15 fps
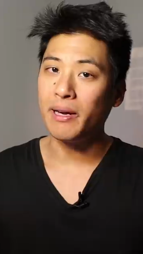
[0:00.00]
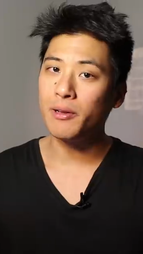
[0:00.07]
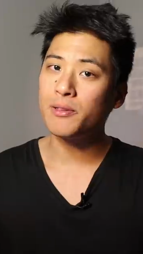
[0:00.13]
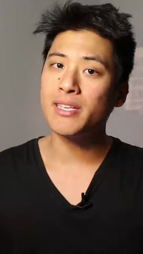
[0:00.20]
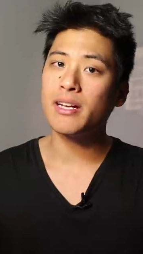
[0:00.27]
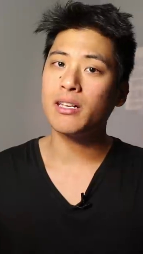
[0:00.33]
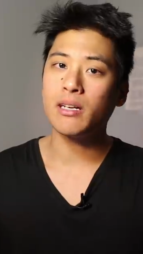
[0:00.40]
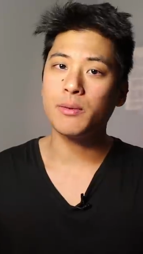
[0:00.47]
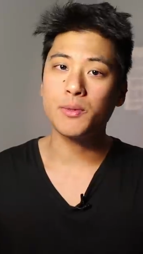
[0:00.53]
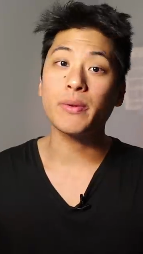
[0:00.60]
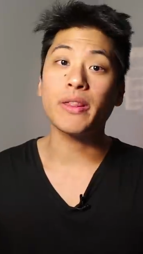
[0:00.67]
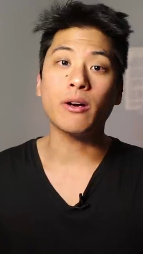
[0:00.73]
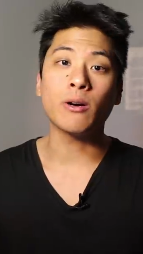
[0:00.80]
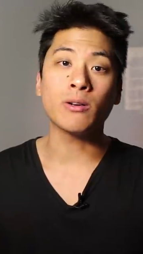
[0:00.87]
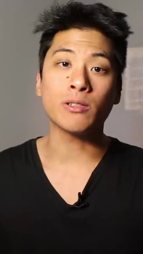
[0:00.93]
pedals that it comes
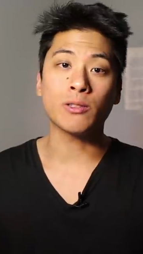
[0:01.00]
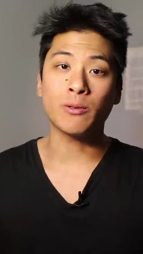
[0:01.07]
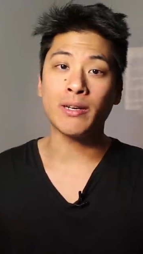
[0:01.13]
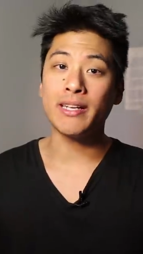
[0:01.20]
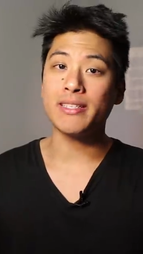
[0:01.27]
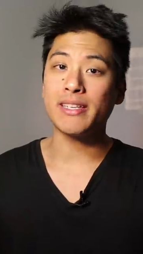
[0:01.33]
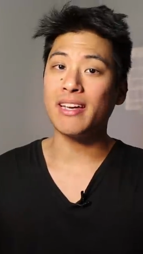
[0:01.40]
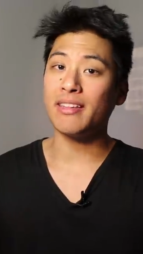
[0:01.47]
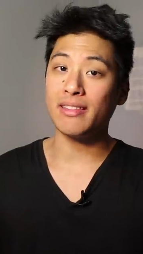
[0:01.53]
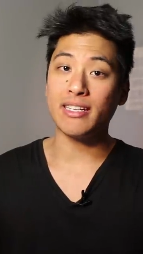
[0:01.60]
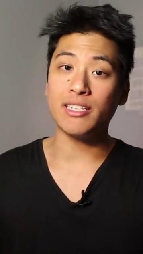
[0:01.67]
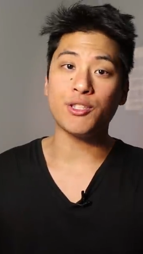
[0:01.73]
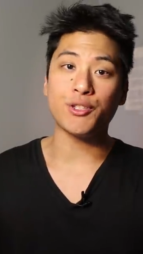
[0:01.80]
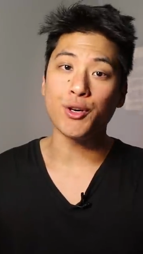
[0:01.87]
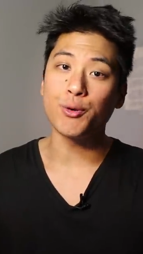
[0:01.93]
with aren't great, and
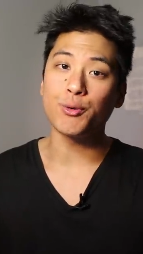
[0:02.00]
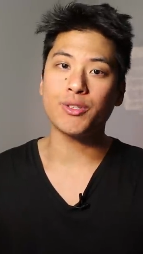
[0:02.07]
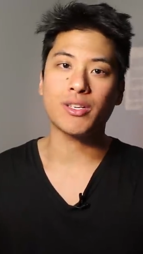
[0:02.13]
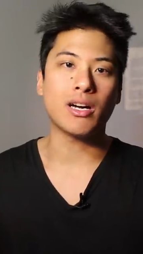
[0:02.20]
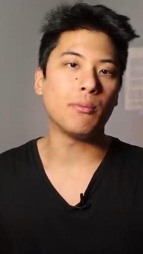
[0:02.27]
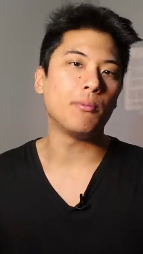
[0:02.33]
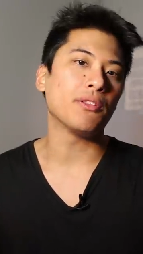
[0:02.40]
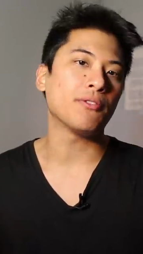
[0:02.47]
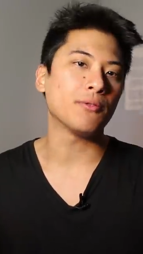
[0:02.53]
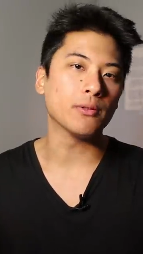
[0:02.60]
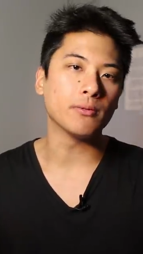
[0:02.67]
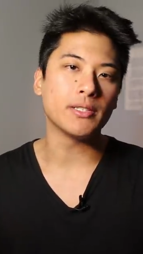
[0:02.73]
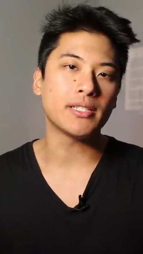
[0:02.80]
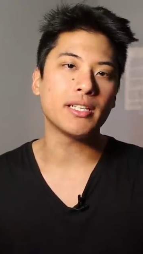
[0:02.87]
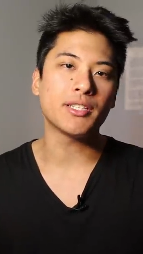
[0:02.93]
they don't come with
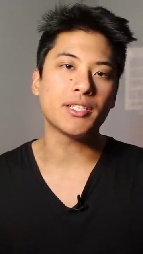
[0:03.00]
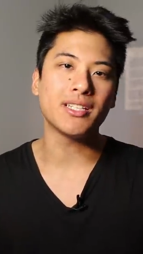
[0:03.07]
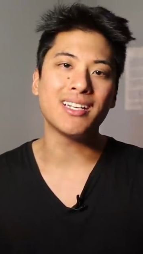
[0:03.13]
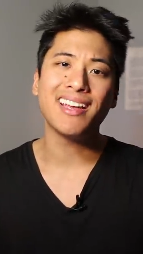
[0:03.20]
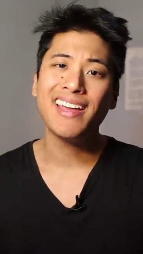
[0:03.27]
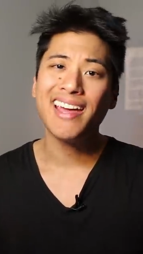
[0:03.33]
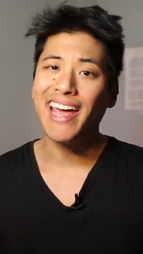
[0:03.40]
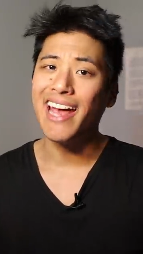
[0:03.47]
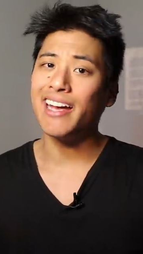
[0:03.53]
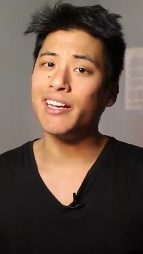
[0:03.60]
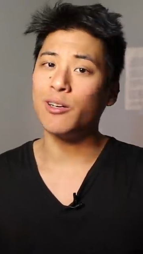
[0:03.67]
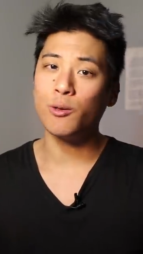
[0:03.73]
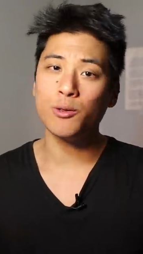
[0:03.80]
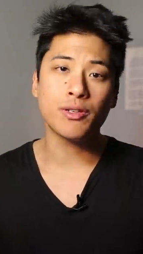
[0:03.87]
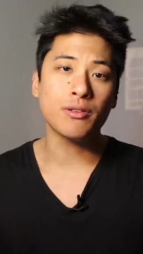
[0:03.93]
foot retention, and
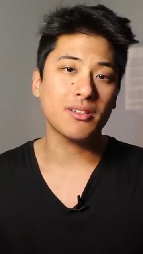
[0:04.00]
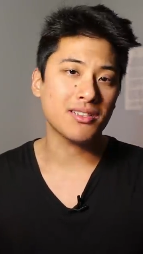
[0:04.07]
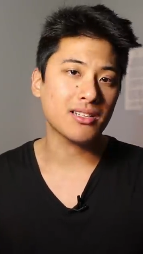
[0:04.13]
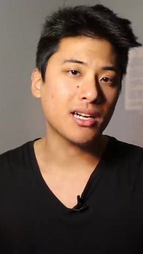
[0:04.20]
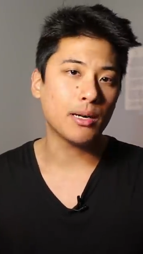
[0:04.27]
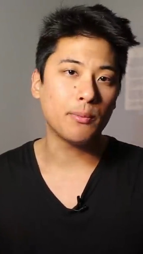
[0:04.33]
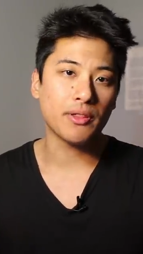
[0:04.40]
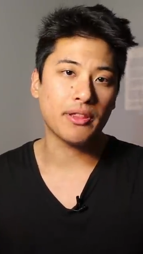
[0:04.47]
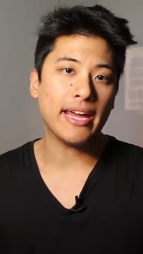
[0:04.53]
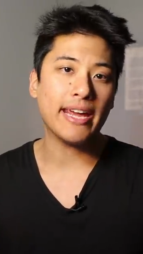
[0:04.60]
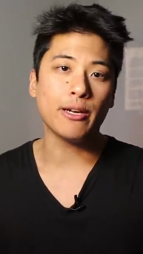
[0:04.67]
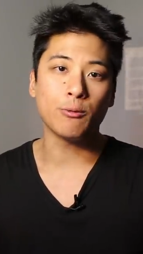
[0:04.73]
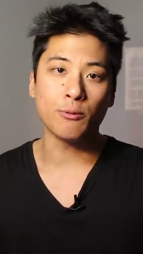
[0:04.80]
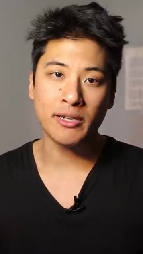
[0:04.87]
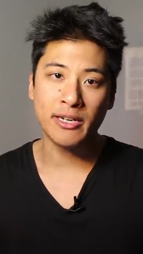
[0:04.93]
it also doesn't come with
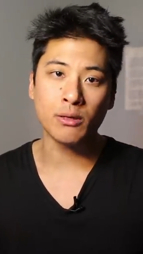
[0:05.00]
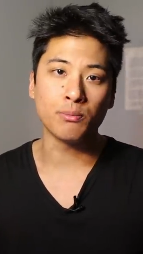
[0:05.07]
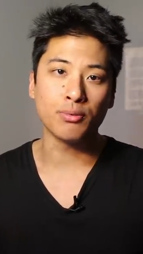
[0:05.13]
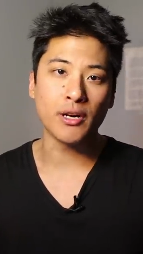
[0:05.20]
a rear